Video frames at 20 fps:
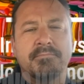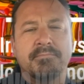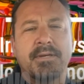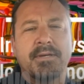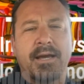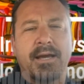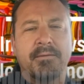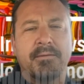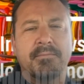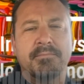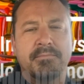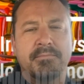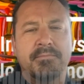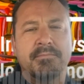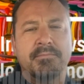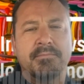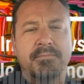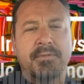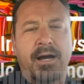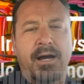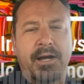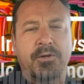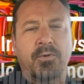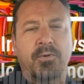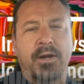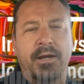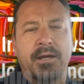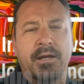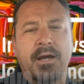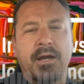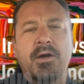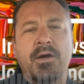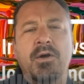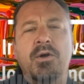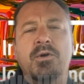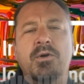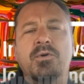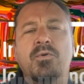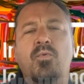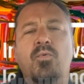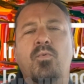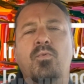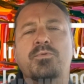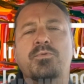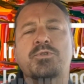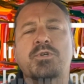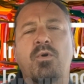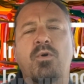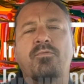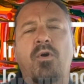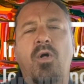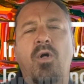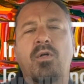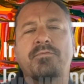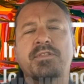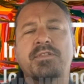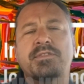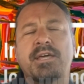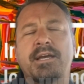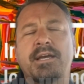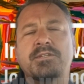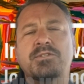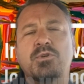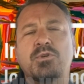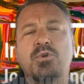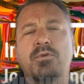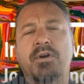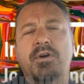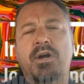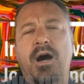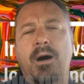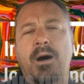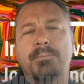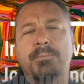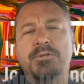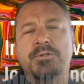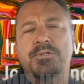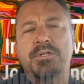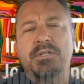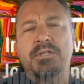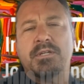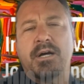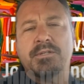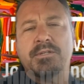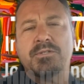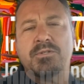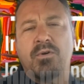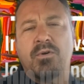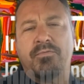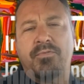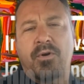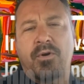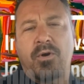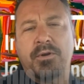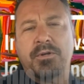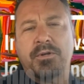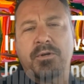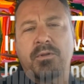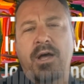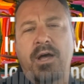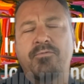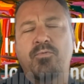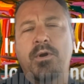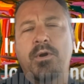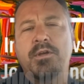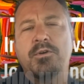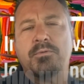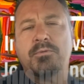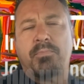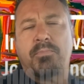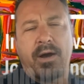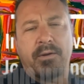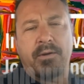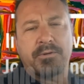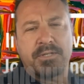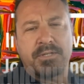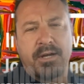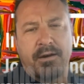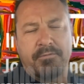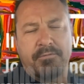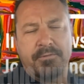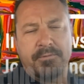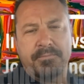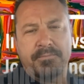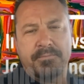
Yeah. I agree so of all of the things that you've accomplished and done so far in your life, what are you the proudest of?